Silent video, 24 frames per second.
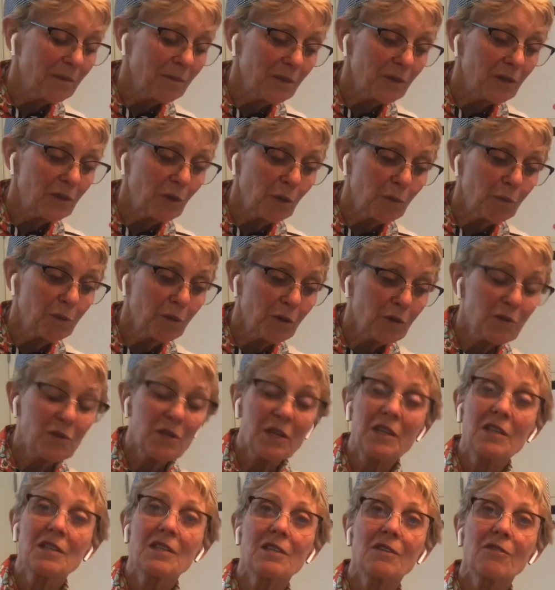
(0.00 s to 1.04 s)
dough
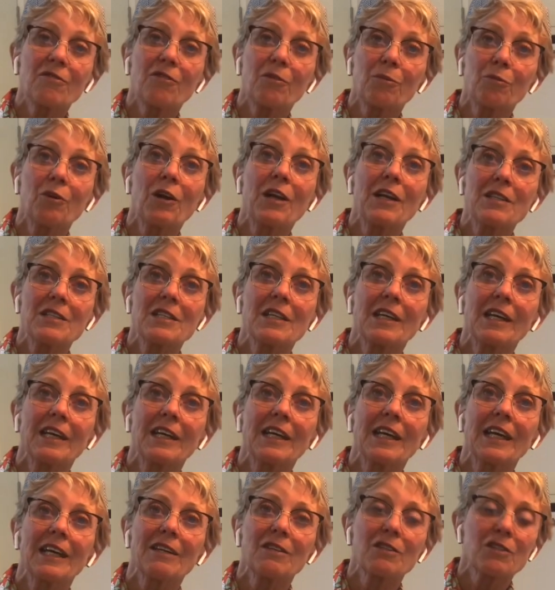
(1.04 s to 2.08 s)
process from rising
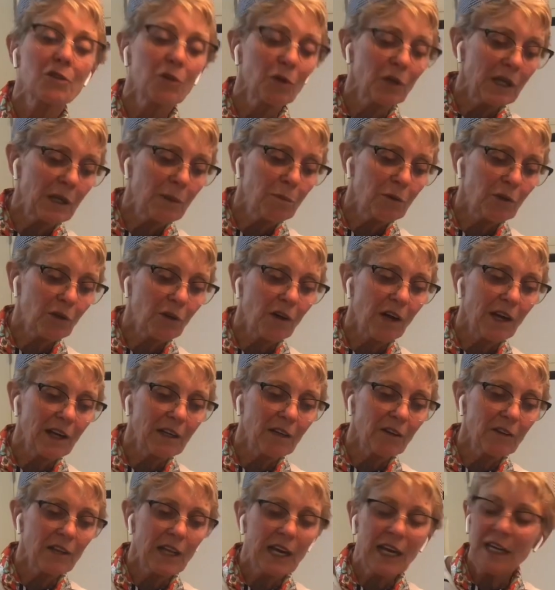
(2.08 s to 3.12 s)
again. So keep your eye
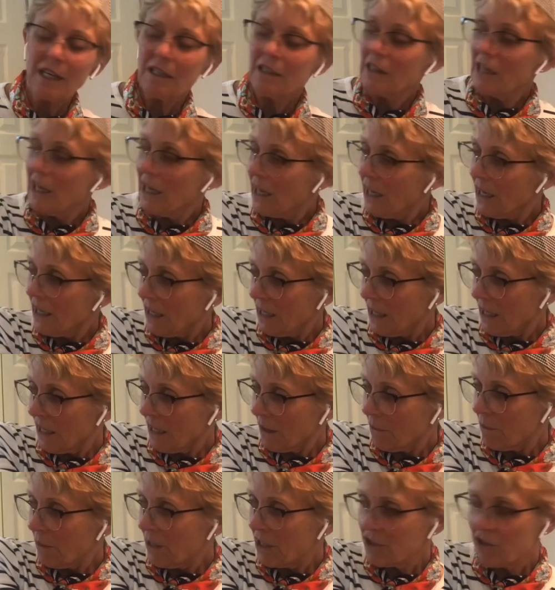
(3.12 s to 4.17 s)
on that and
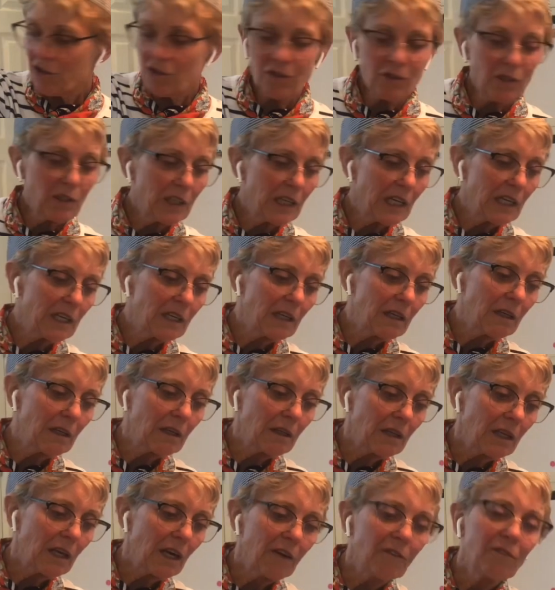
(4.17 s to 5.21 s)
make sure you get it in
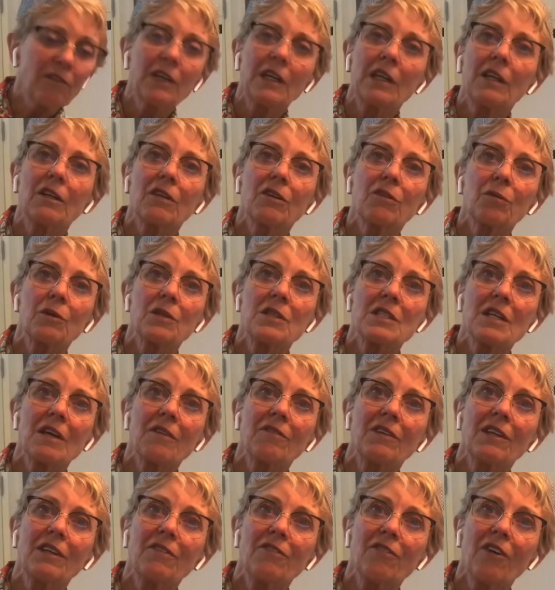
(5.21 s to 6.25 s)
the oven at
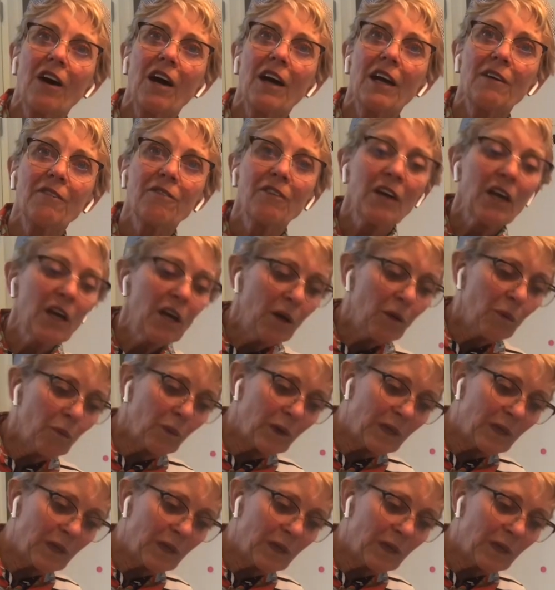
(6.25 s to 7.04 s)
375 when